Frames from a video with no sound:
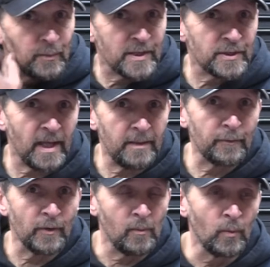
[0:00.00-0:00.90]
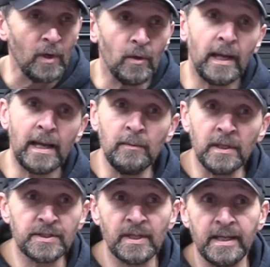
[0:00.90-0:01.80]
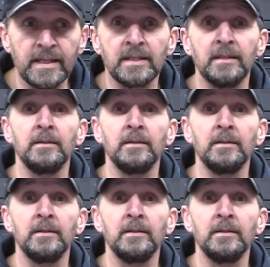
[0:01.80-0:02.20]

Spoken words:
and where do you get them from? Well, how much is